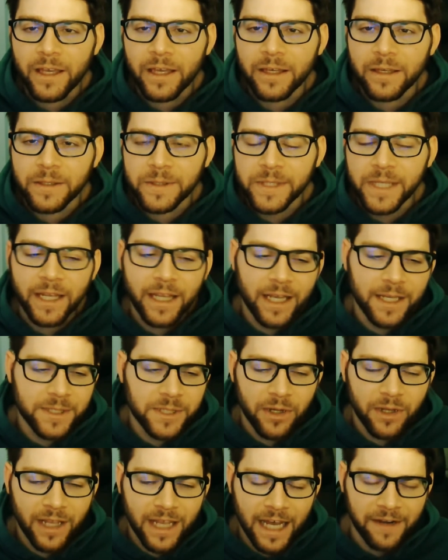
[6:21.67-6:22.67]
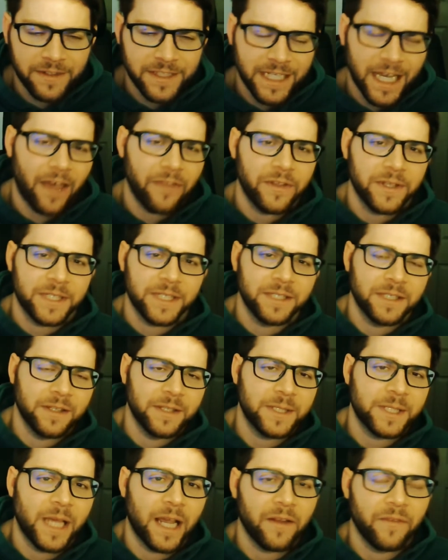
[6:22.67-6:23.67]
is, I guess you can kind of tie this into
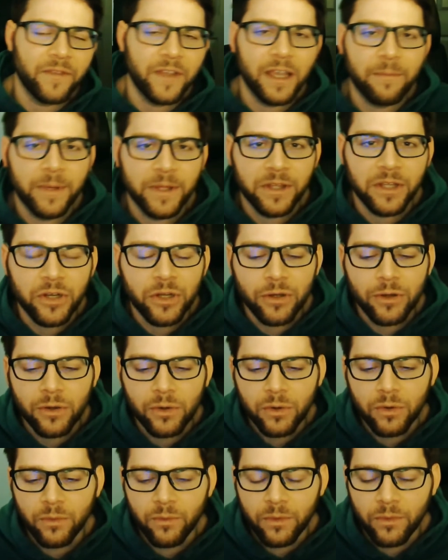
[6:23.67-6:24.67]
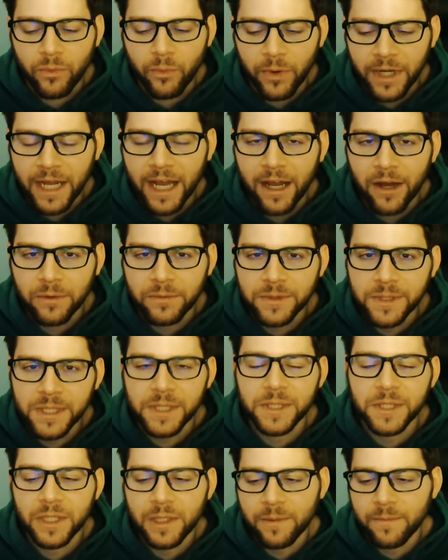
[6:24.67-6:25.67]
the second thing, but the new renown
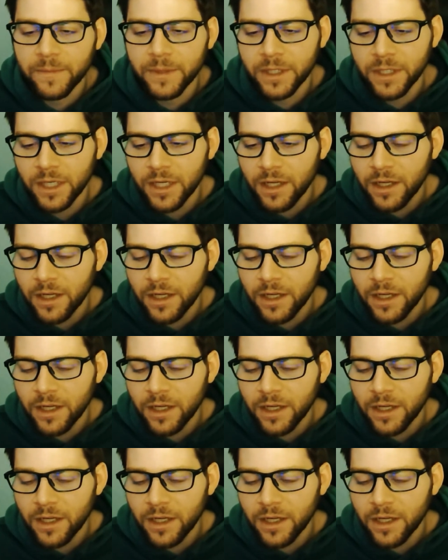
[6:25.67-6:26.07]
system.